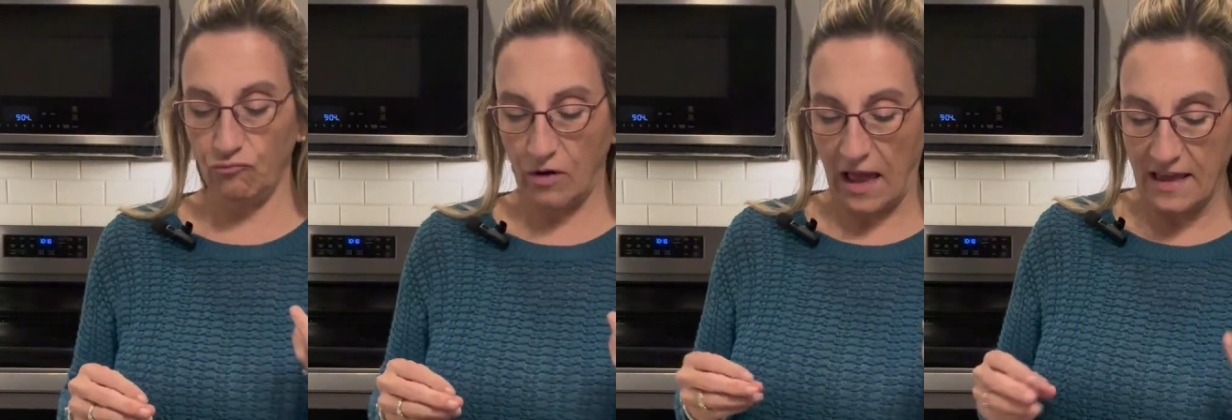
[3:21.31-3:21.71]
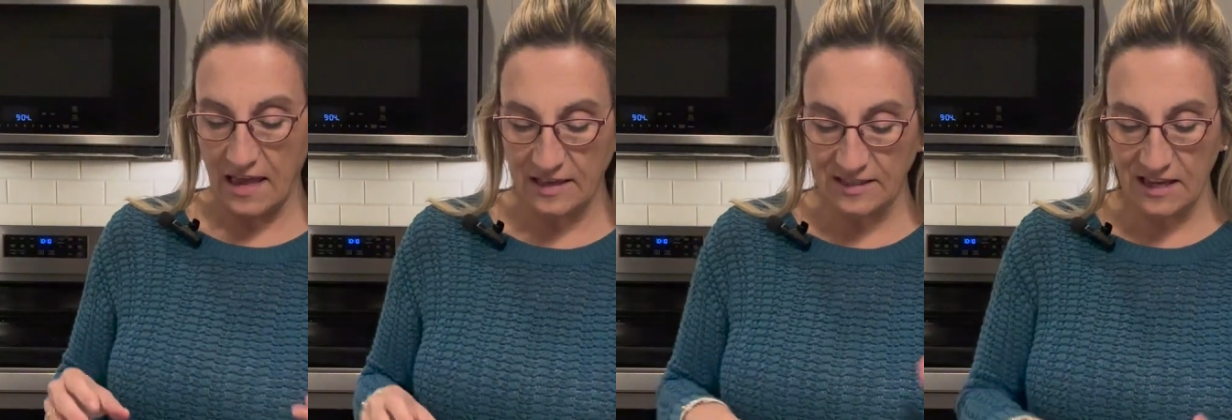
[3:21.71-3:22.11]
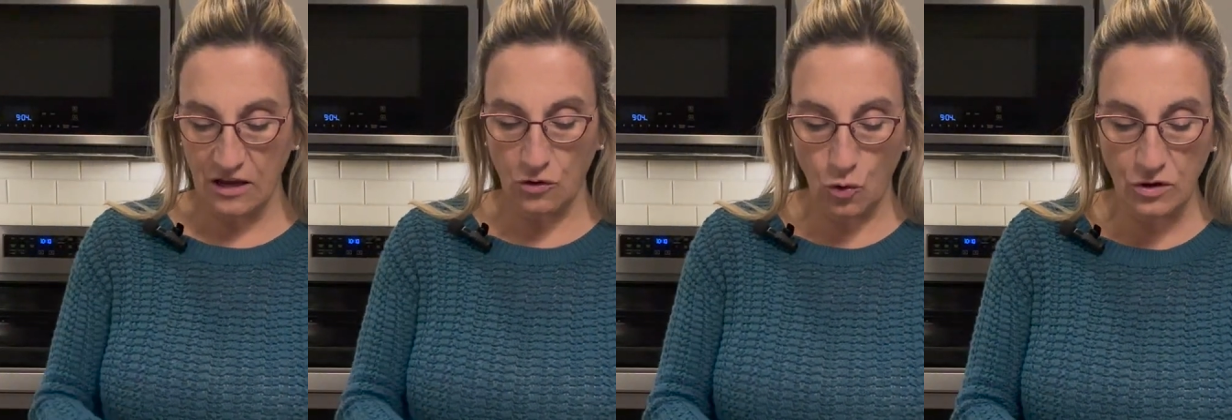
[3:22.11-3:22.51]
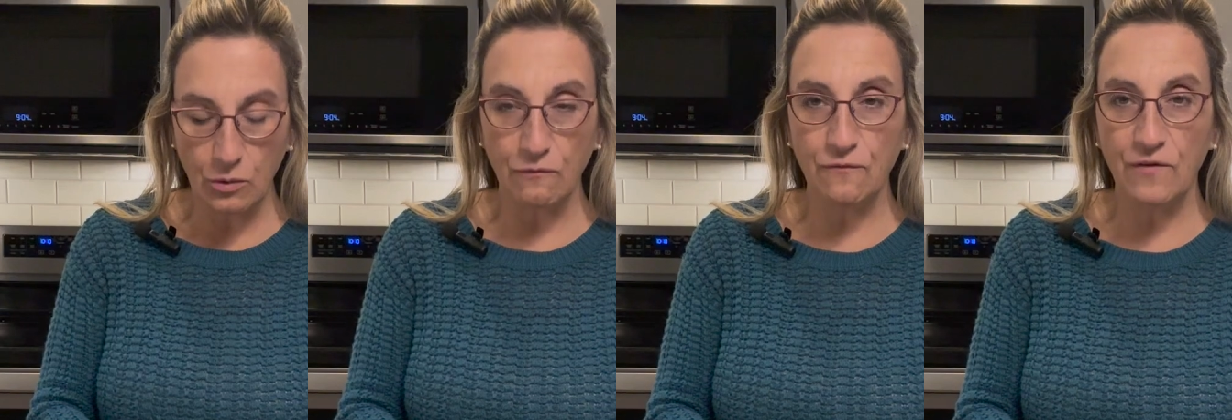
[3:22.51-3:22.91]
I guess they can only go
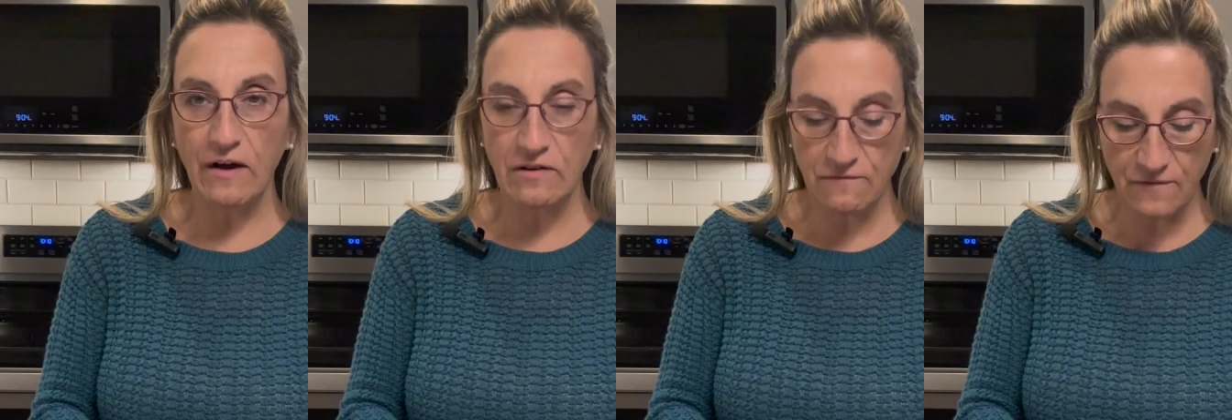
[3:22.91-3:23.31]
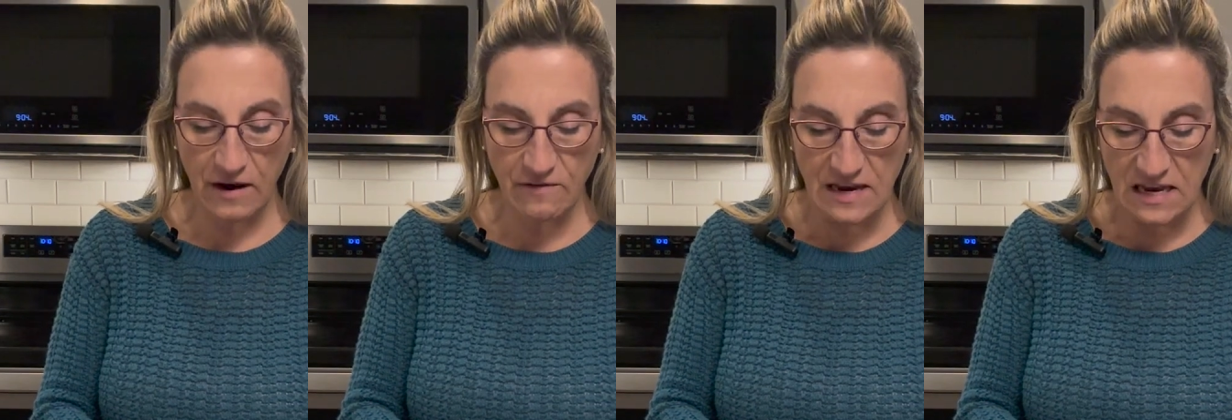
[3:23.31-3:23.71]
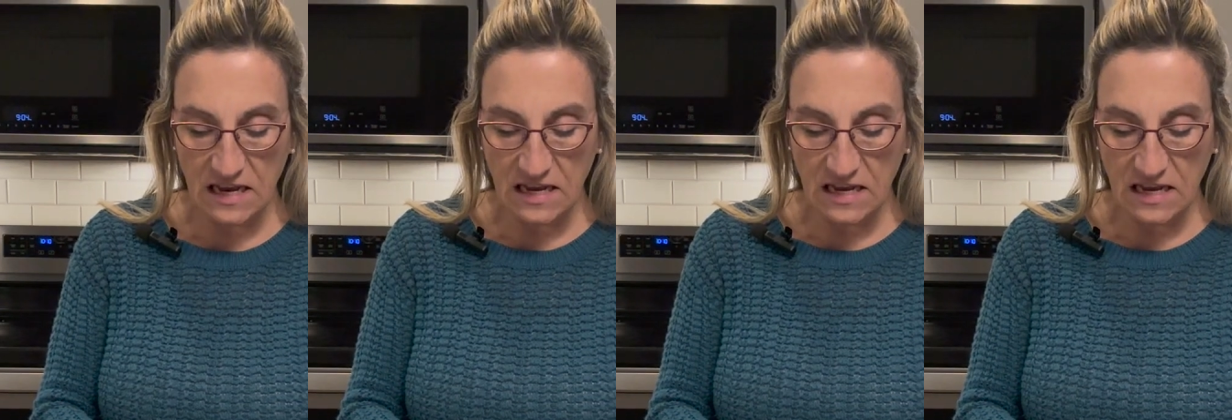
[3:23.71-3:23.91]
in very, very,